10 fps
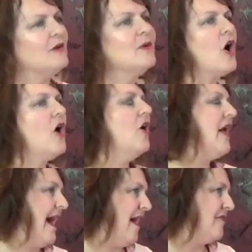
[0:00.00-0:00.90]
we all
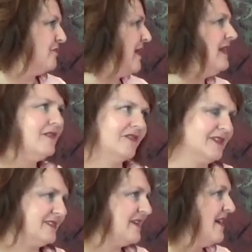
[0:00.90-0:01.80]
have, many of
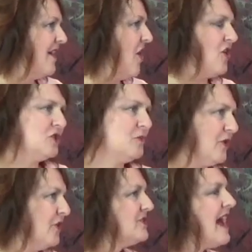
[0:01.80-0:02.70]
us
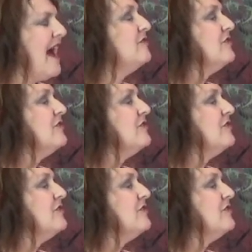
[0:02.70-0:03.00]
entrepreneurs have